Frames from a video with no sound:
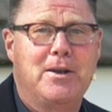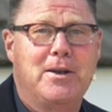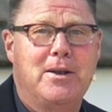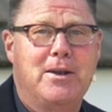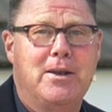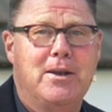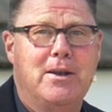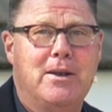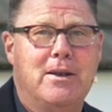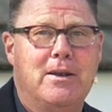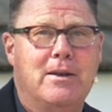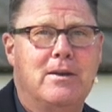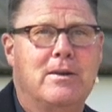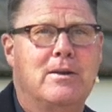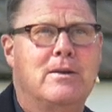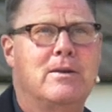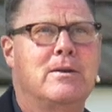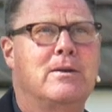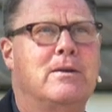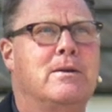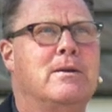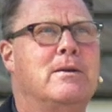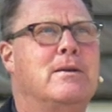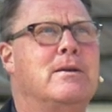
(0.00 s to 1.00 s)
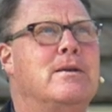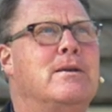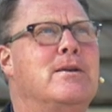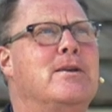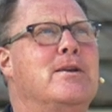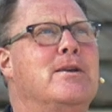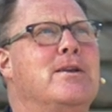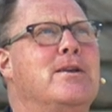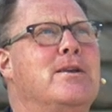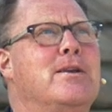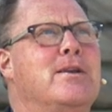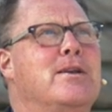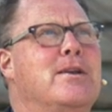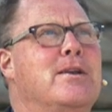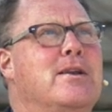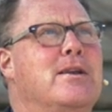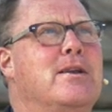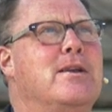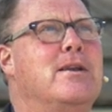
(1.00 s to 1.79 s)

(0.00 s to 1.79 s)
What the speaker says: [no speech]